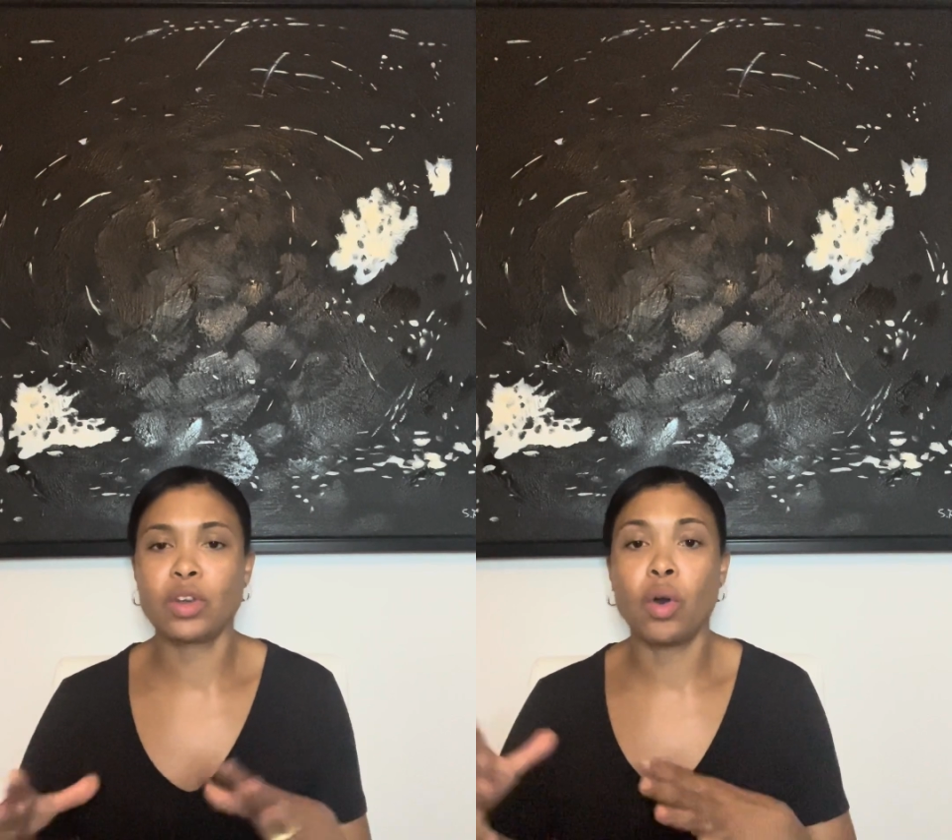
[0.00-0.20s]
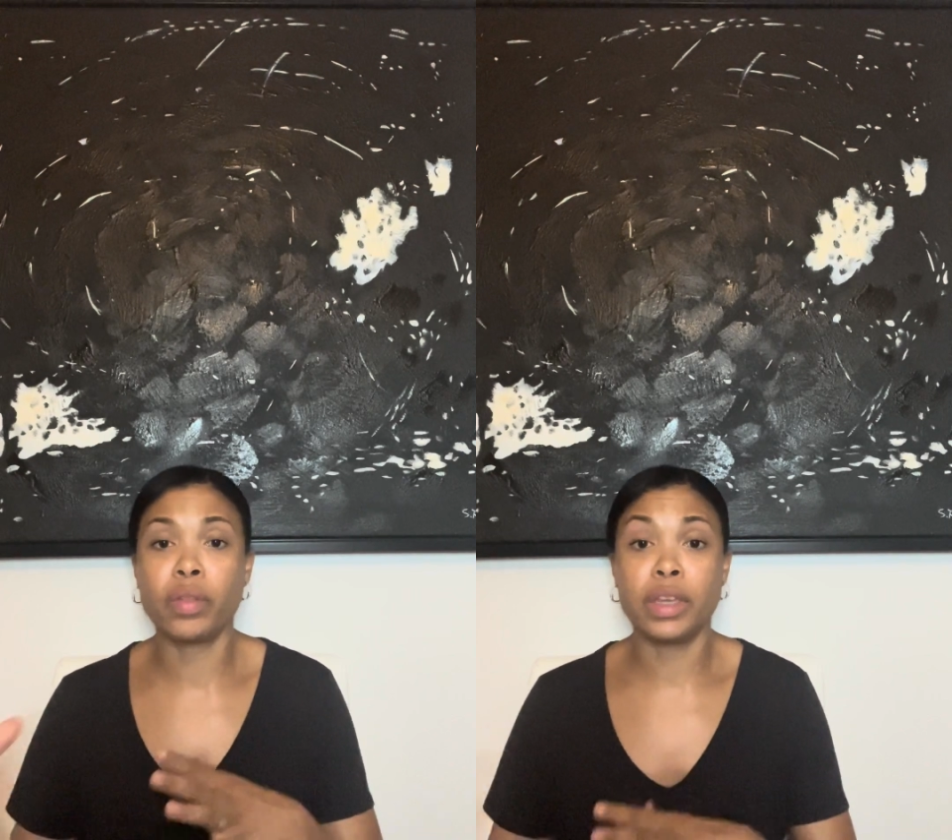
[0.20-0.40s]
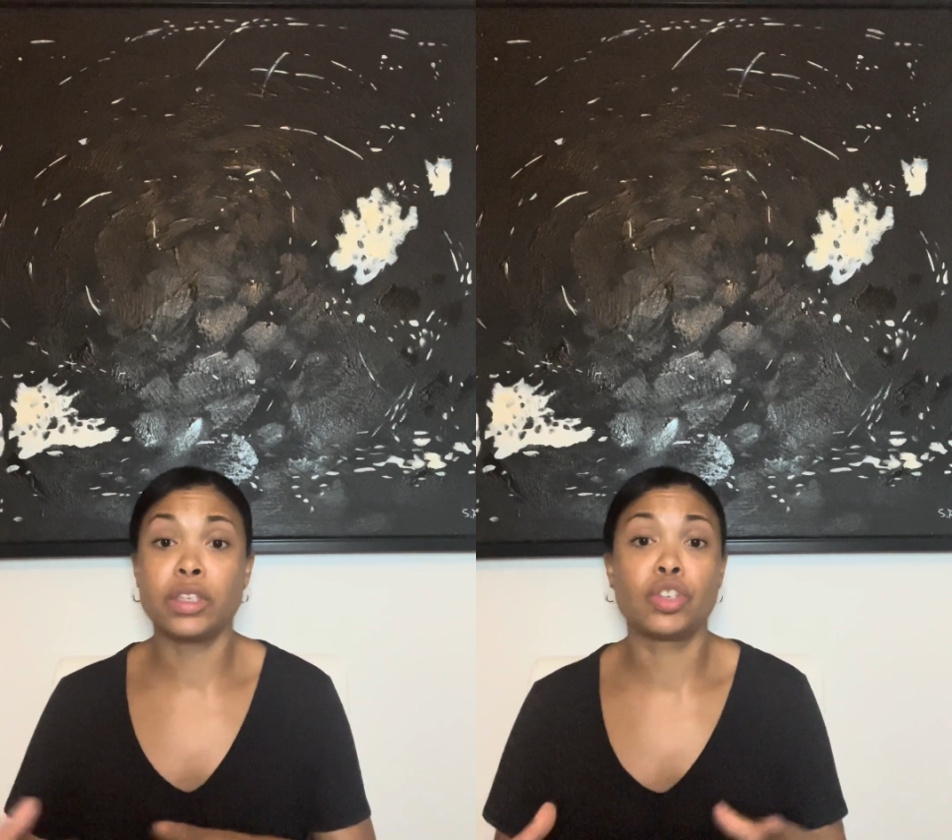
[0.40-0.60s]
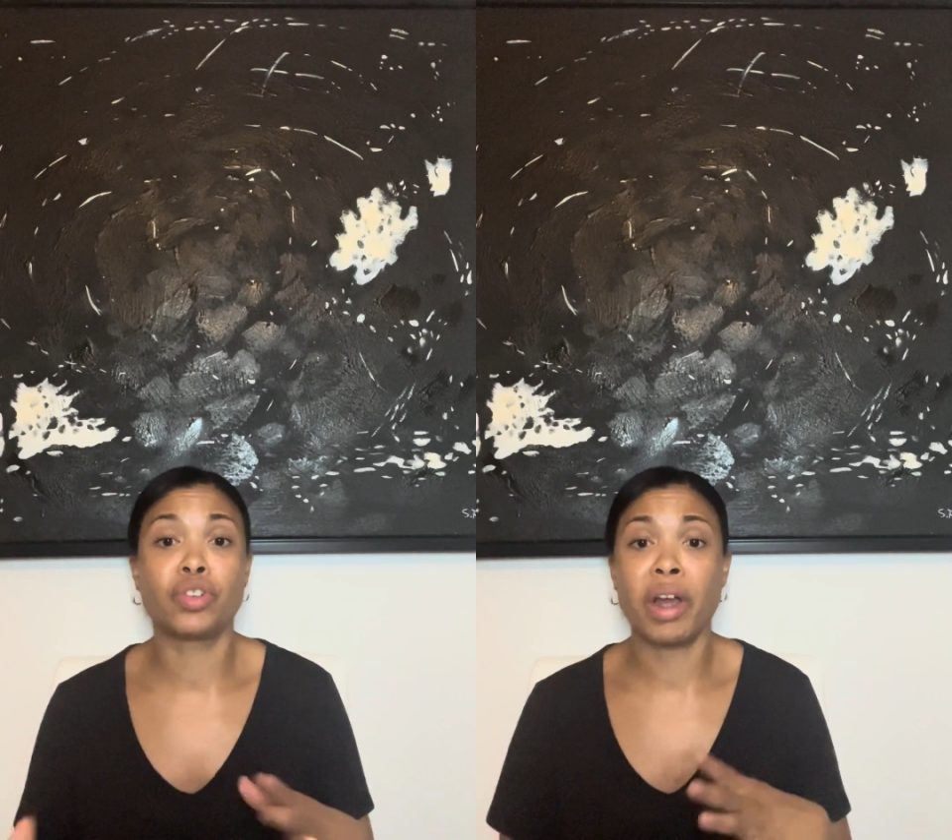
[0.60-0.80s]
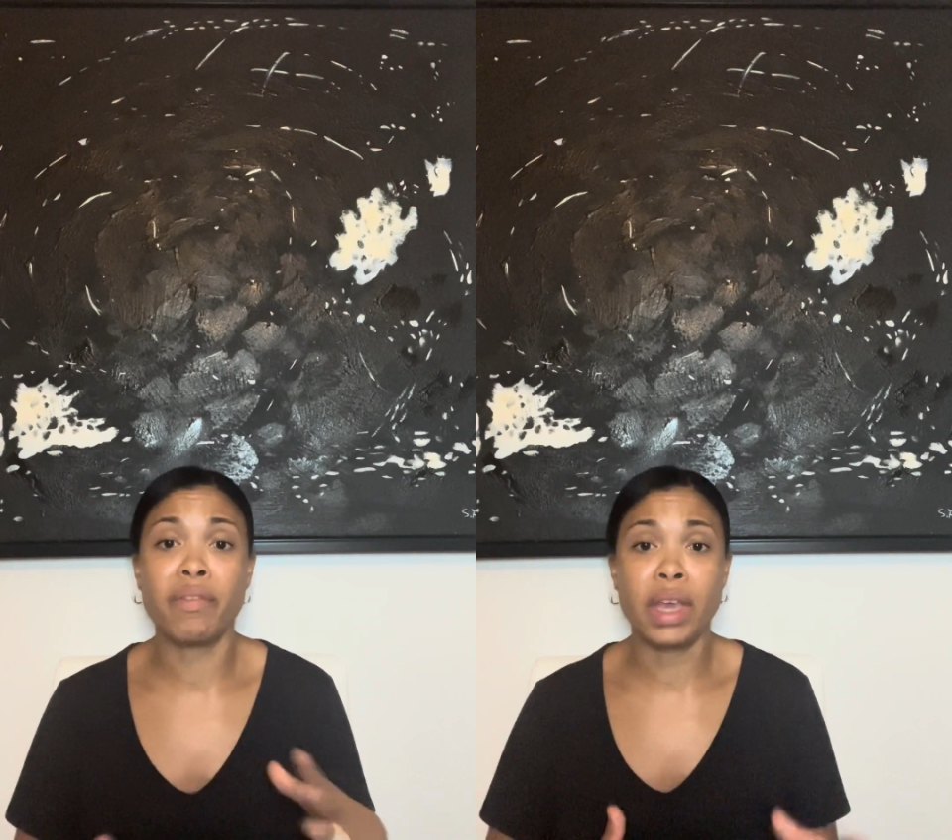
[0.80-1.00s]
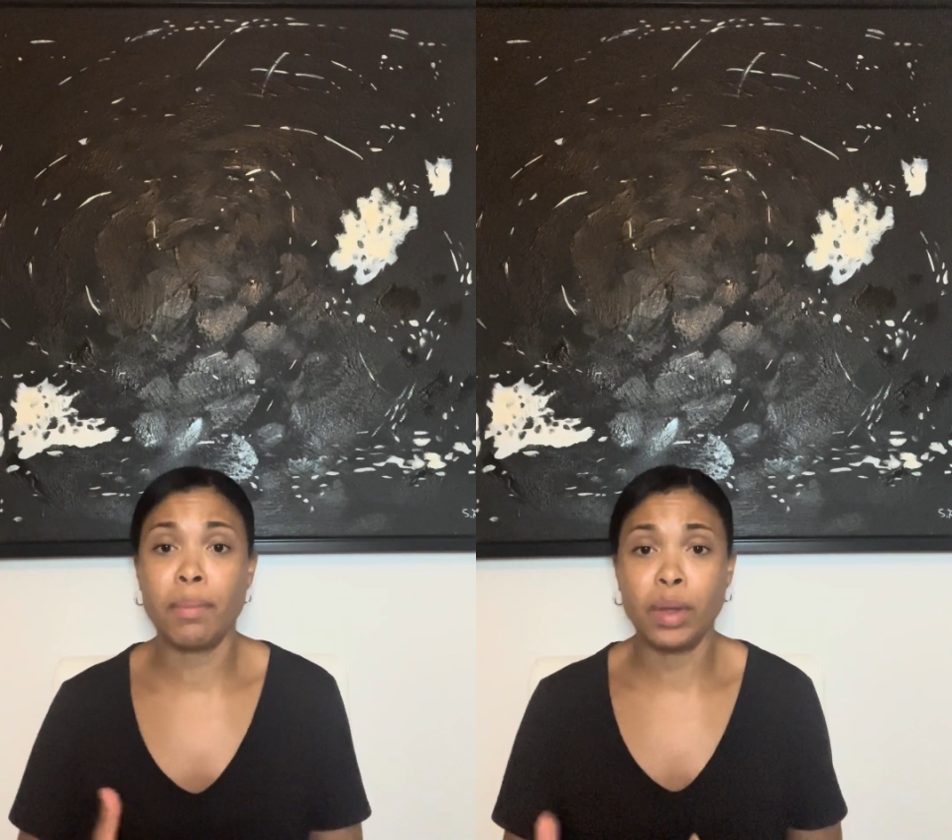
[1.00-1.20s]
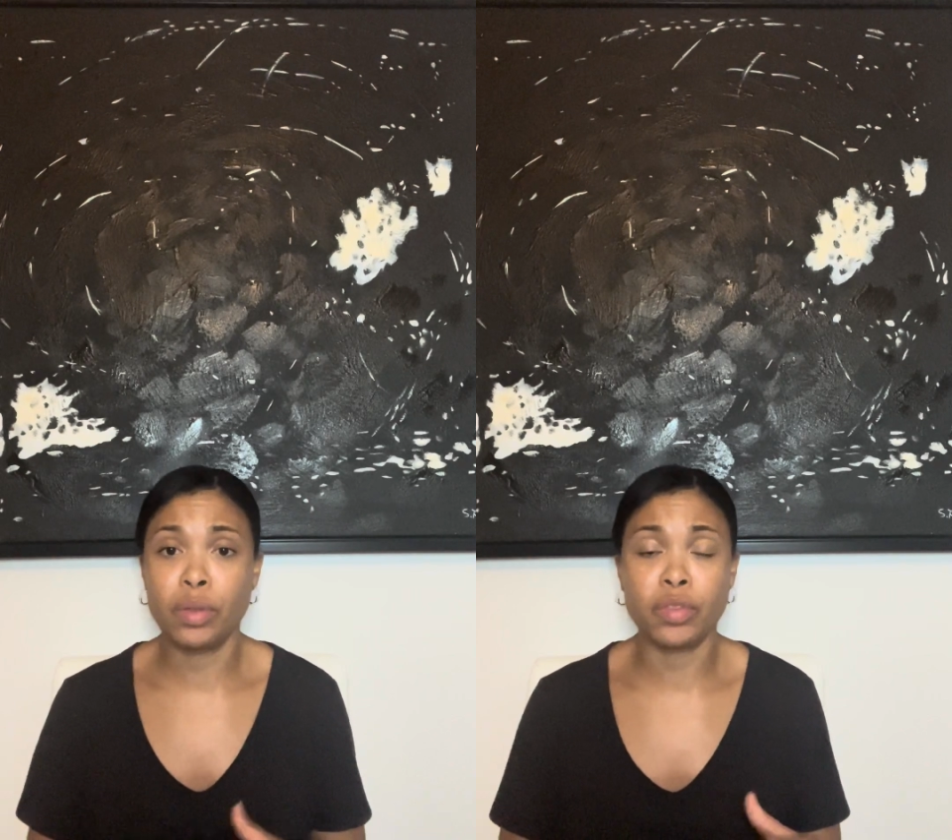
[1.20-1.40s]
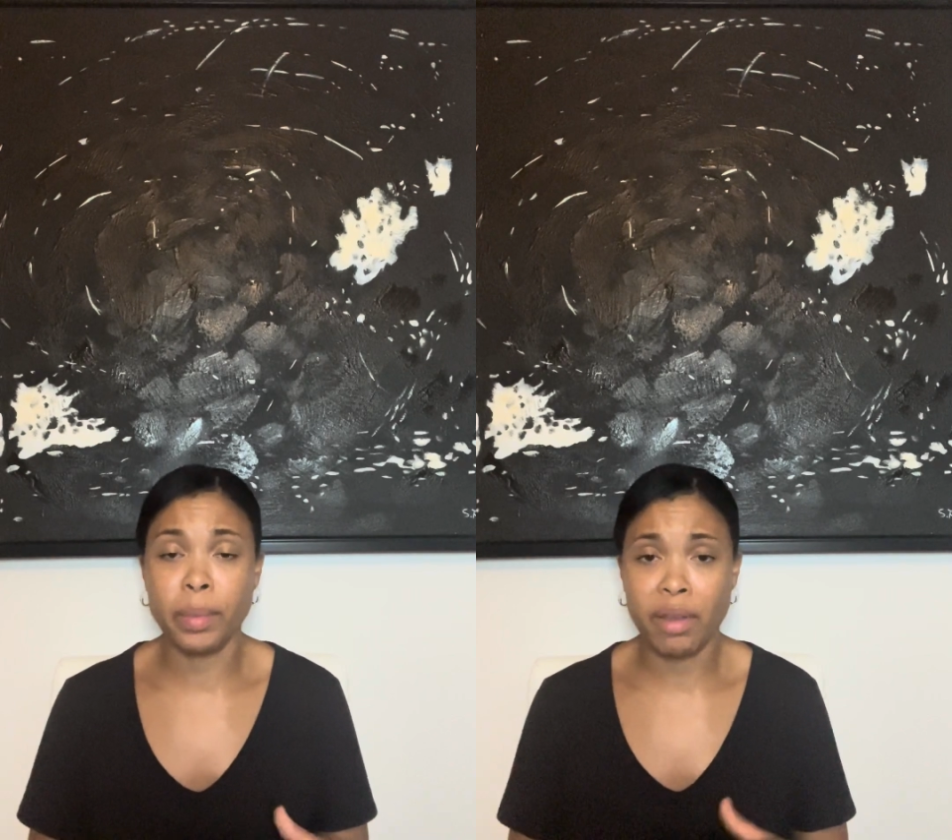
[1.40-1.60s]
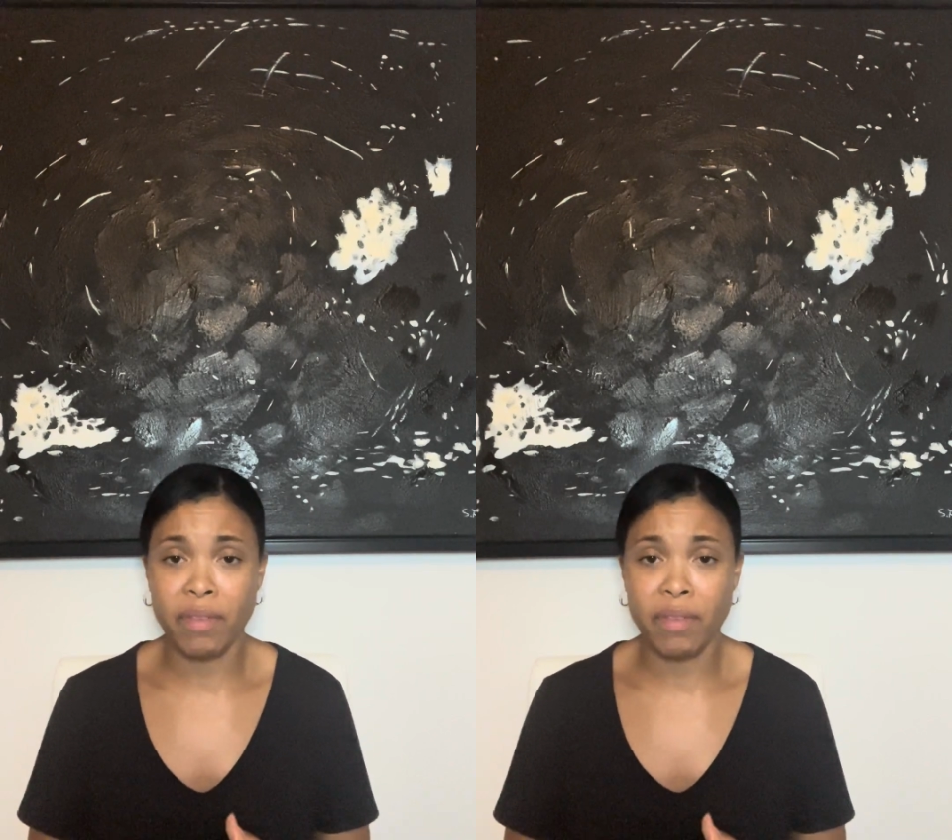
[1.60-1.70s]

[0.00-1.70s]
all these extravagant meals for my